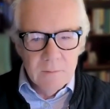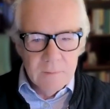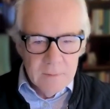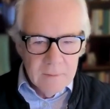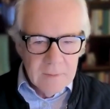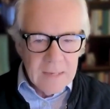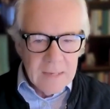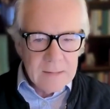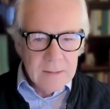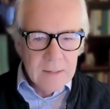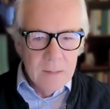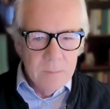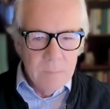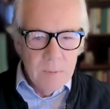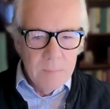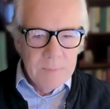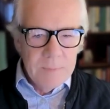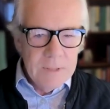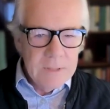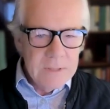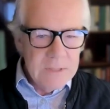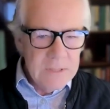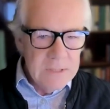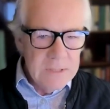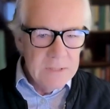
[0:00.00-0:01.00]
that
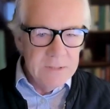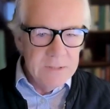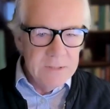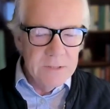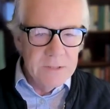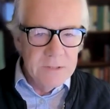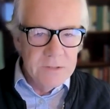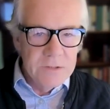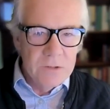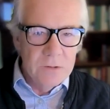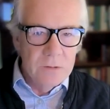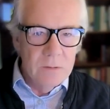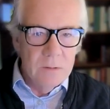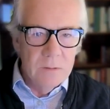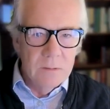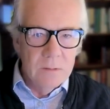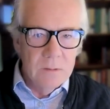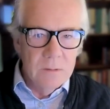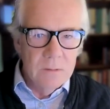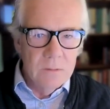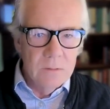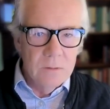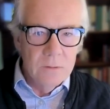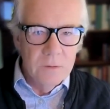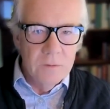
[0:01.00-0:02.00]
capability exists on
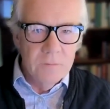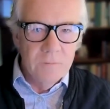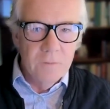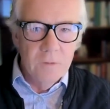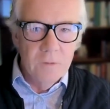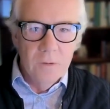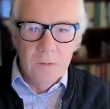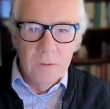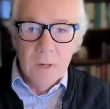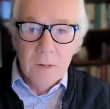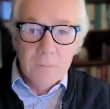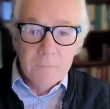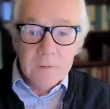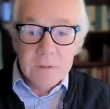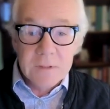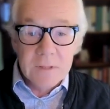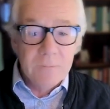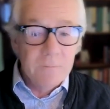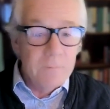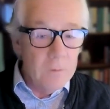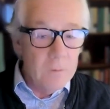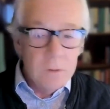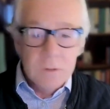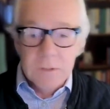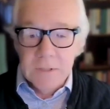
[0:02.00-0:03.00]
the phone, and for
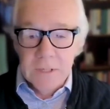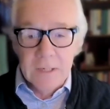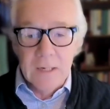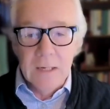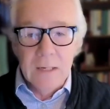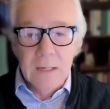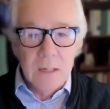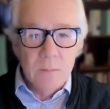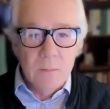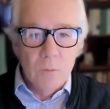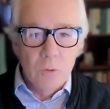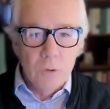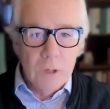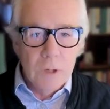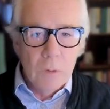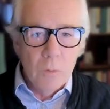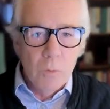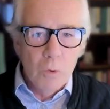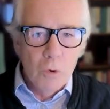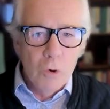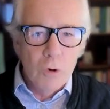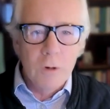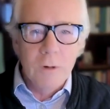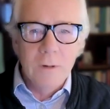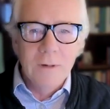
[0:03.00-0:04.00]
some folk, taking a morning
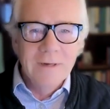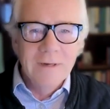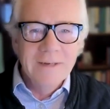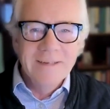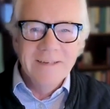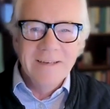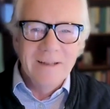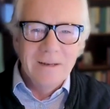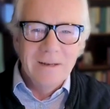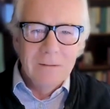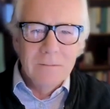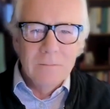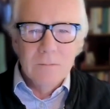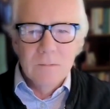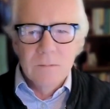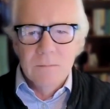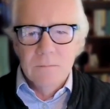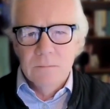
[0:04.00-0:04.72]
walk and